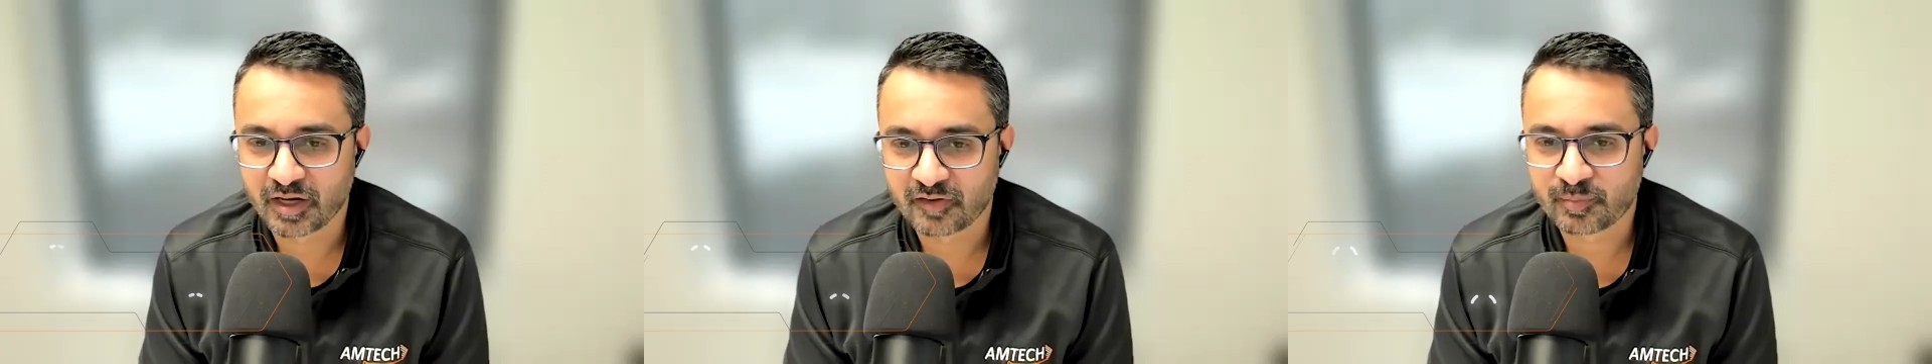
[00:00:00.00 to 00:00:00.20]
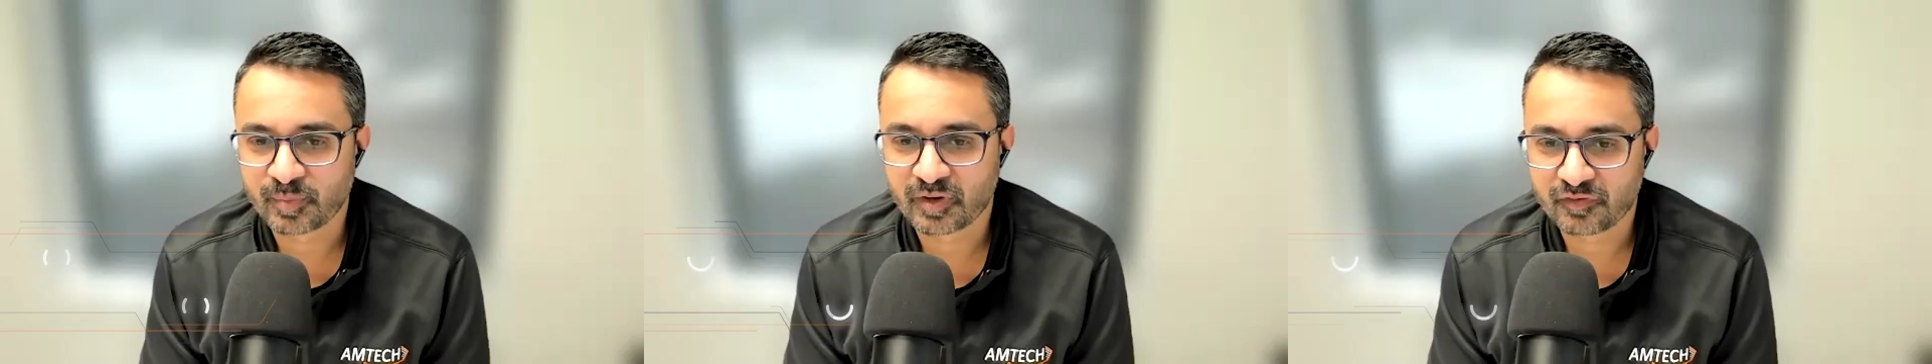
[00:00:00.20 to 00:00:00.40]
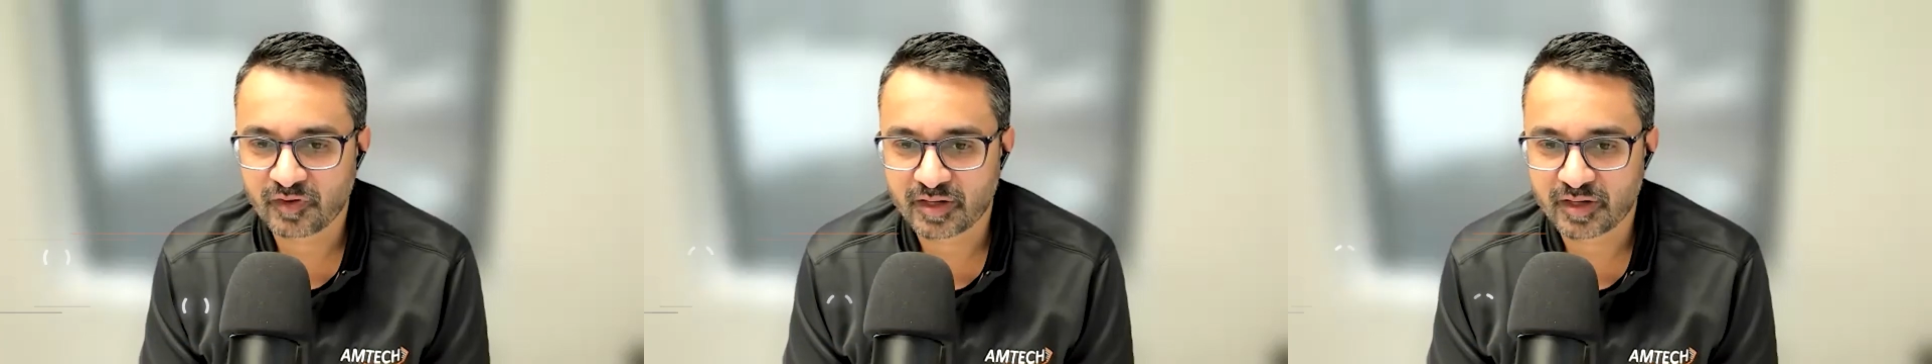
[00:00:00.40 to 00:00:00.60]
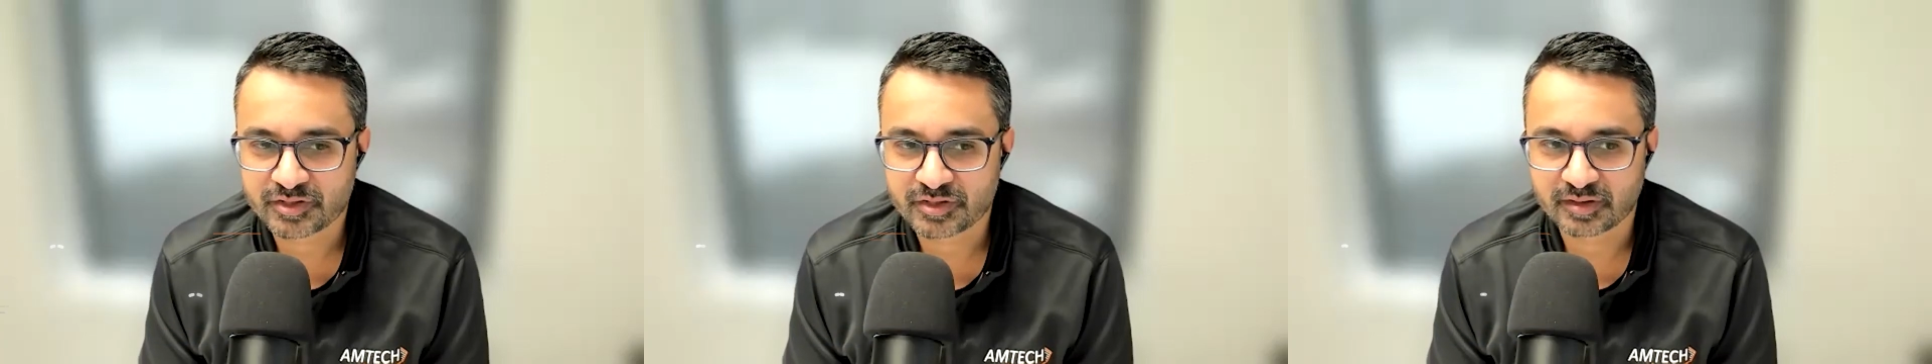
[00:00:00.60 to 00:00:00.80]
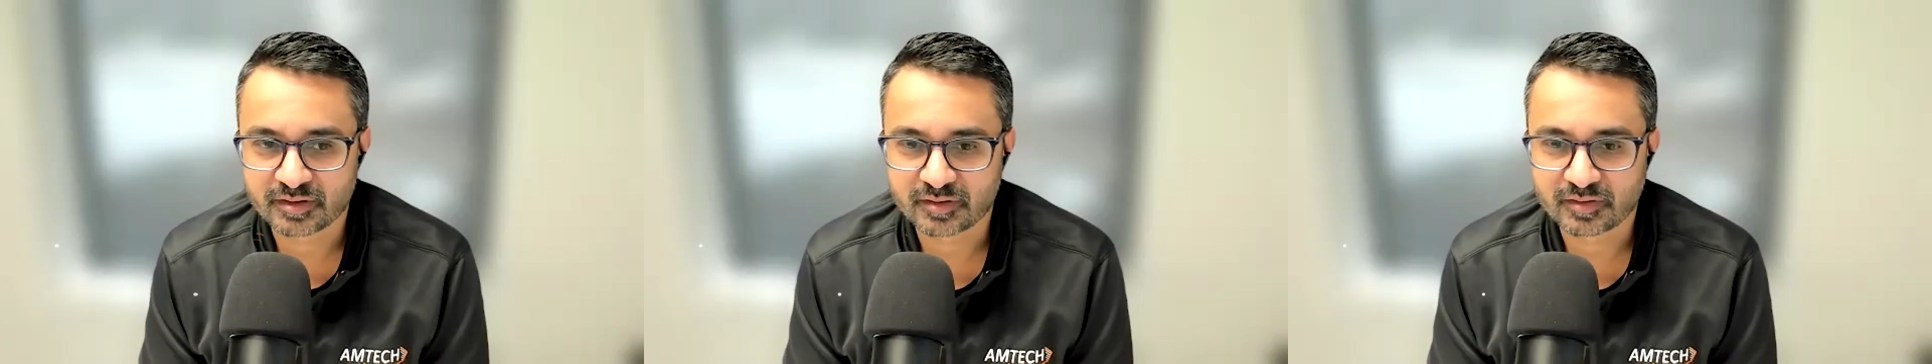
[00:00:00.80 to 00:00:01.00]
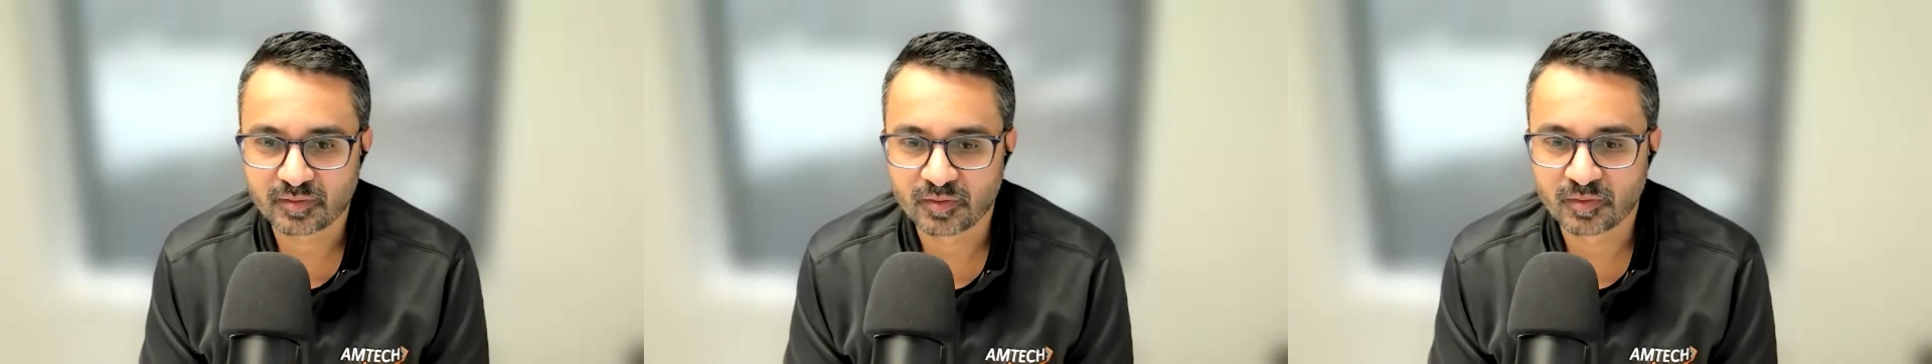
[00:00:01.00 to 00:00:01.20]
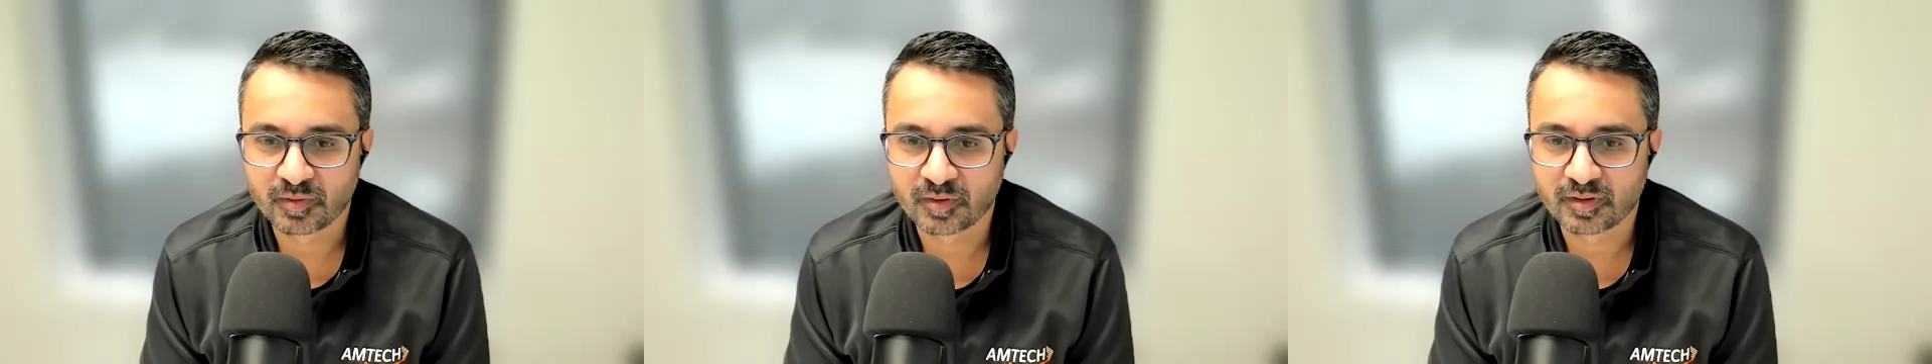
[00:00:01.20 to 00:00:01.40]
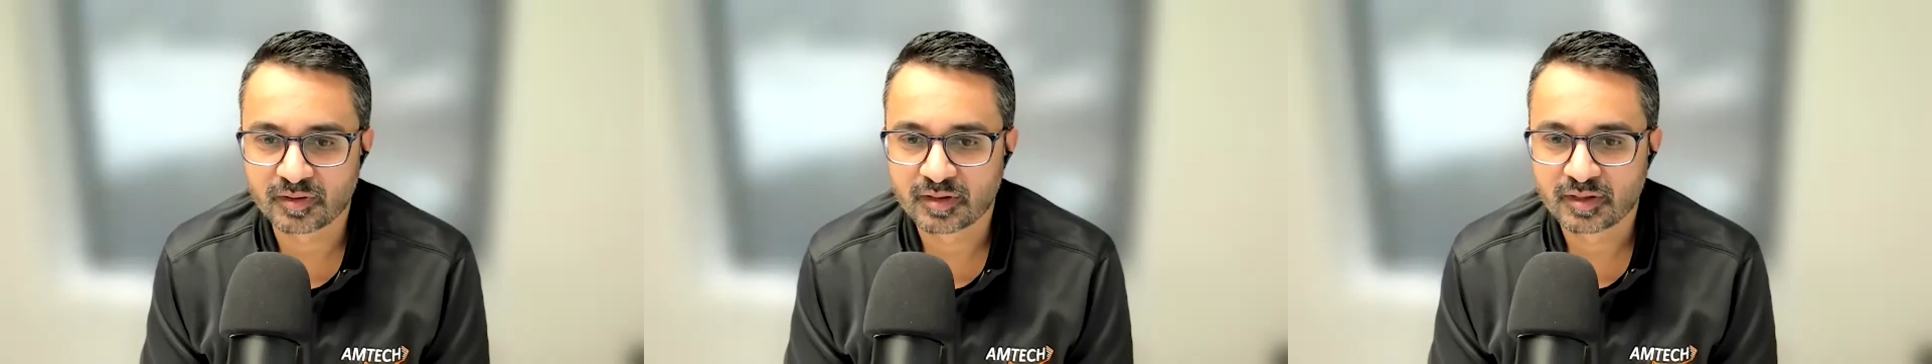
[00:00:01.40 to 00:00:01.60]
of perfection,
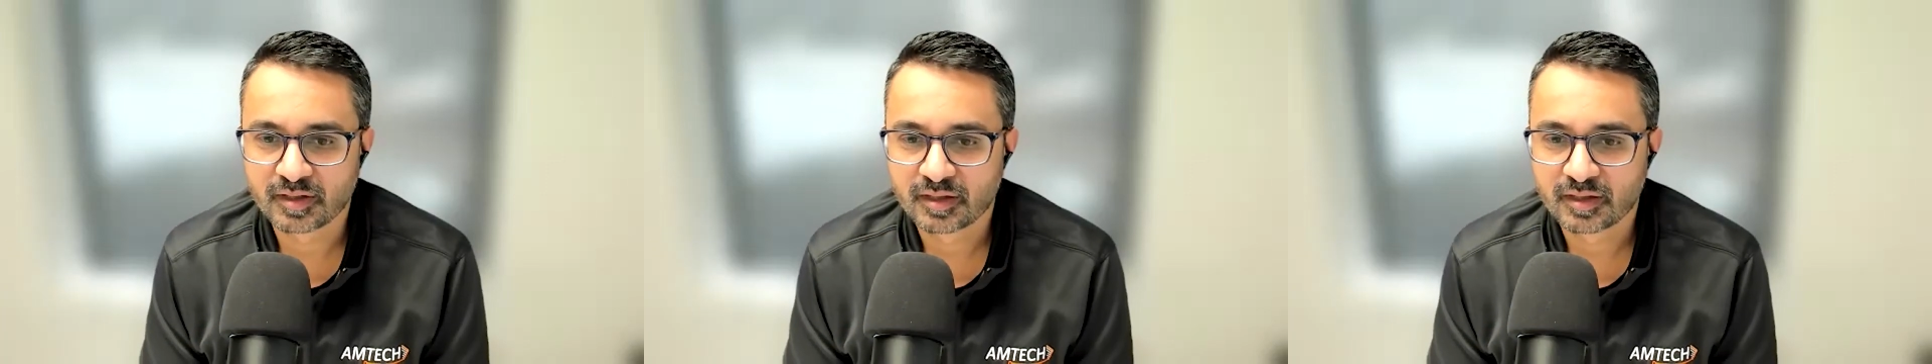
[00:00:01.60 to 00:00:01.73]
or